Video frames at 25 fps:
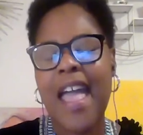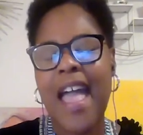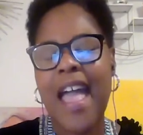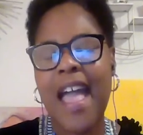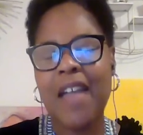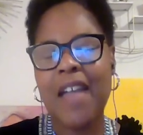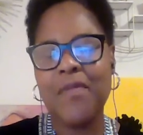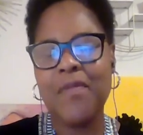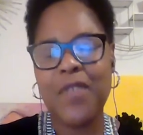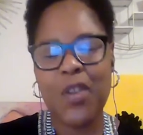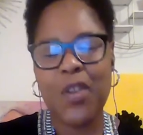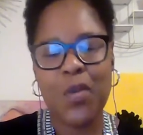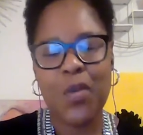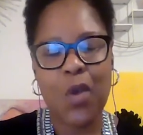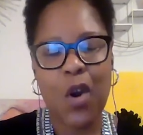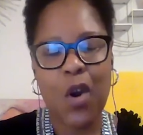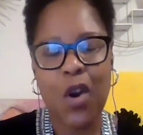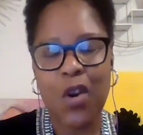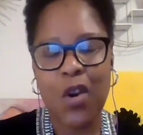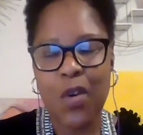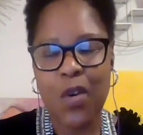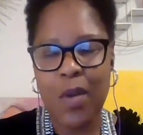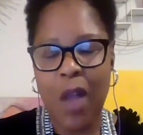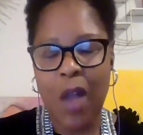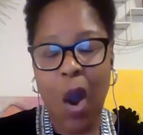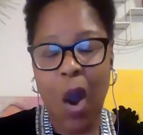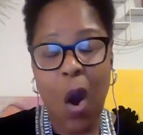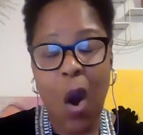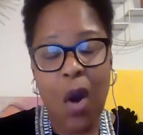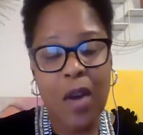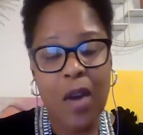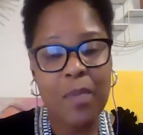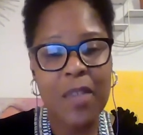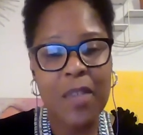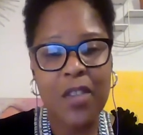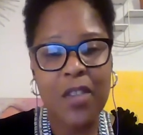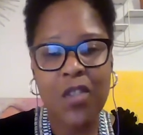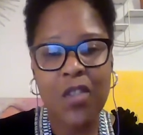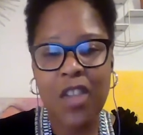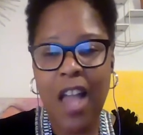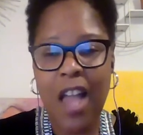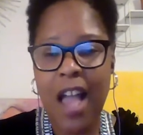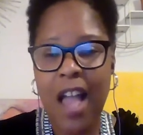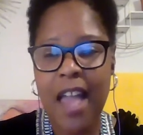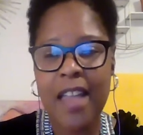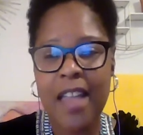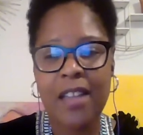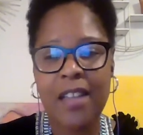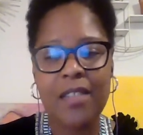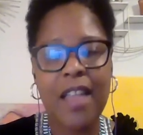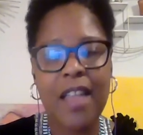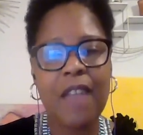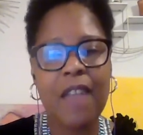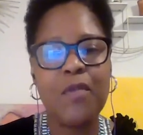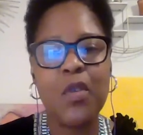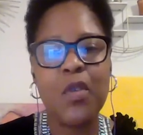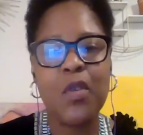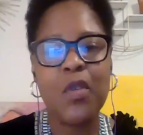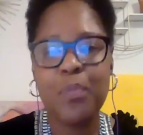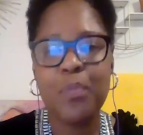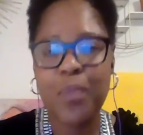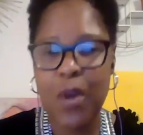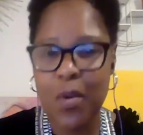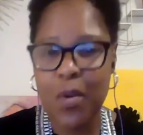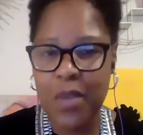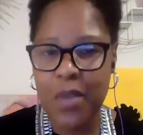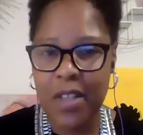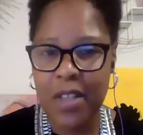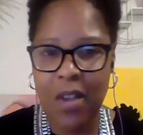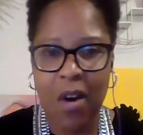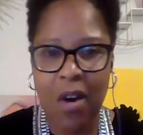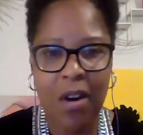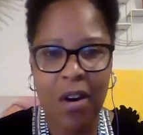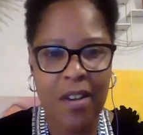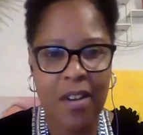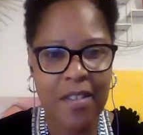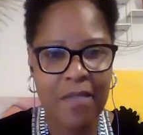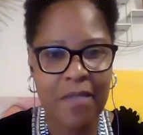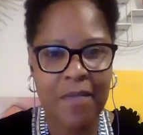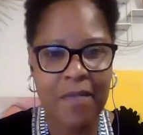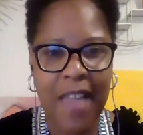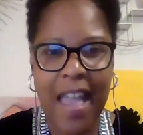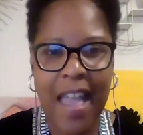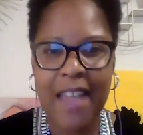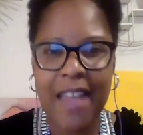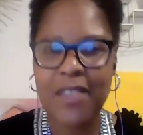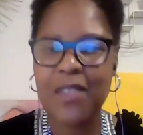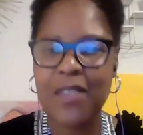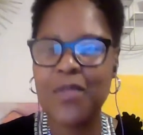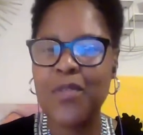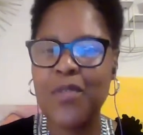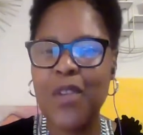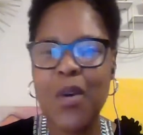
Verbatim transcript: Have you hurt, harmed a child? Have you broken artifact?